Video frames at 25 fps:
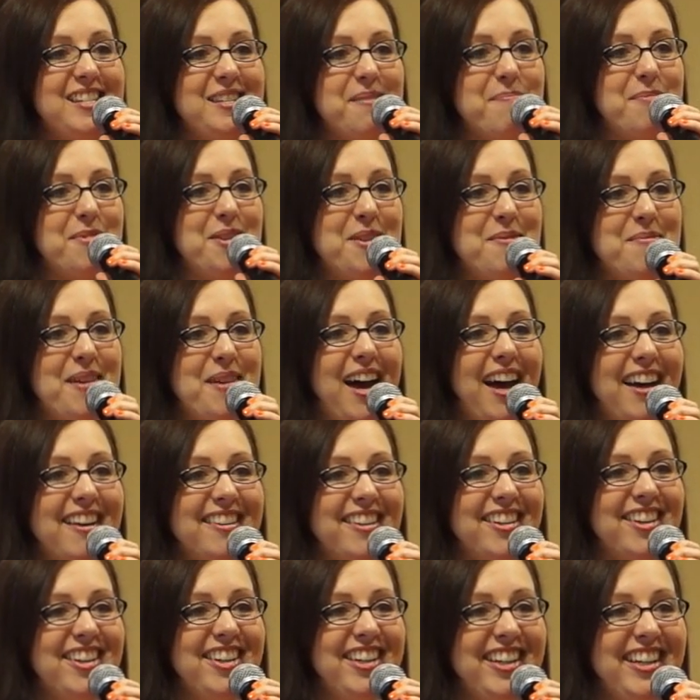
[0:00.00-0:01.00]
is up in the
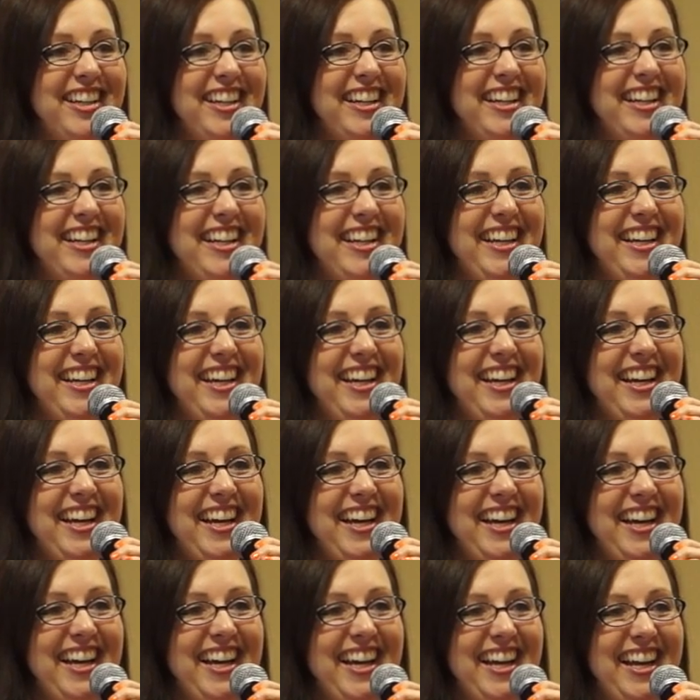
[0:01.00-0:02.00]
back there.
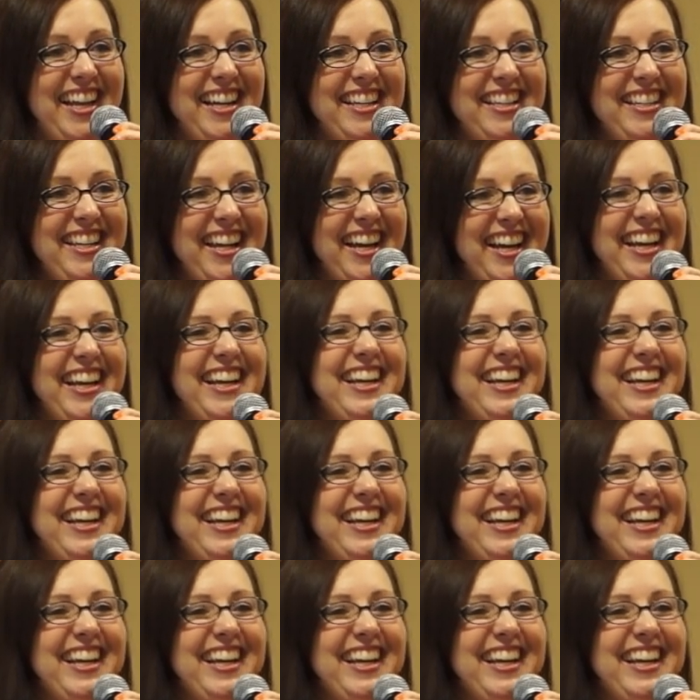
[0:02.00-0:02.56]
And